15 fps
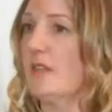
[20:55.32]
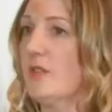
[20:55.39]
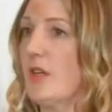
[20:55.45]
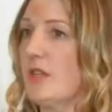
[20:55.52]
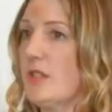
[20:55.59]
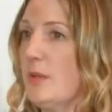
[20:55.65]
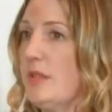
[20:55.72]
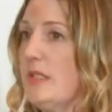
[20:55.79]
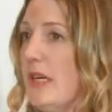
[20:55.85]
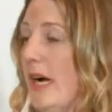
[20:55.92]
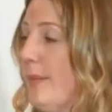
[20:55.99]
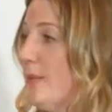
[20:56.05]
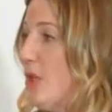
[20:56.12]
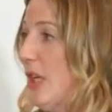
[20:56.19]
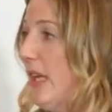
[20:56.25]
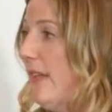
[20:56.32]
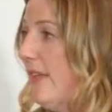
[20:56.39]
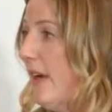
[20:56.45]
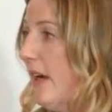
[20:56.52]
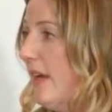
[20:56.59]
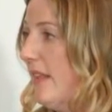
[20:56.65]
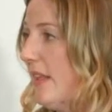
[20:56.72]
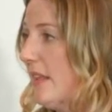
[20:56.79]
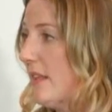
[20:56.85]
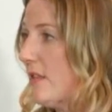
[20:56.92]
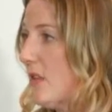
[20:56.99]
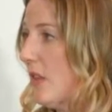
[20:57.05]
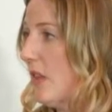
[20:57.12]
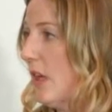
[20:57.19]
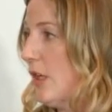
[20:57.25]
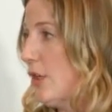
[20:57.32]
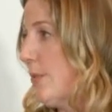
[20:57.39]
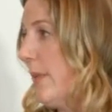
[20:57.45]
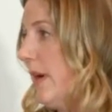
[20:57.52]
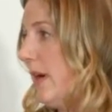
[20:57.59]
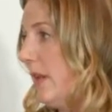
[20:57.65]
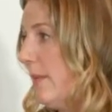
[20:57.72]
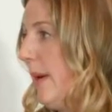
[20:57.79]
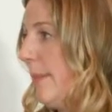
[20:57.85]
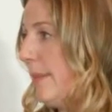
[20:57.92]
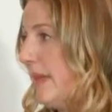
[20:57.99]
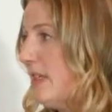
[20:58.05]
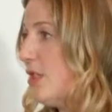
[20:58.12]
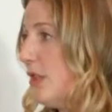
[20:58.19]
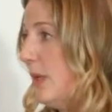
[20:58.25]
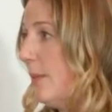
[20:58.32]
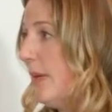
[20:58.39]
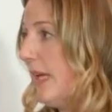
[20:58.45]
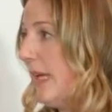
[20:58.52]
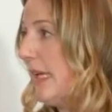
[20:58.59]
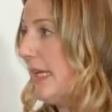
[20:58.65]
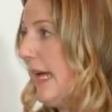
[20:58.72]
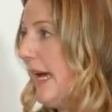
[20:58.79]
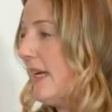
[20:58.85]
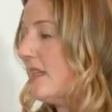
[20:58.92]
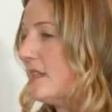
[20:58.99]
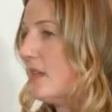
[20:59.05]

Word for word: there's also adoption in there. I think there's a large yeah, part sure. of the population that we can get.